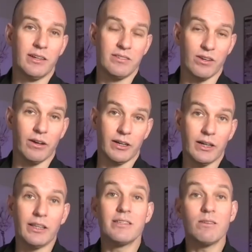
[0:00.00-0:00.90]
So
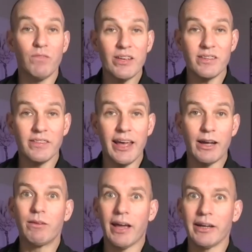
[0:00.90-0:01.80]
let's invest in
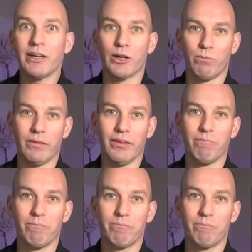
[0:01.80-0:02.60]
that and get on with it.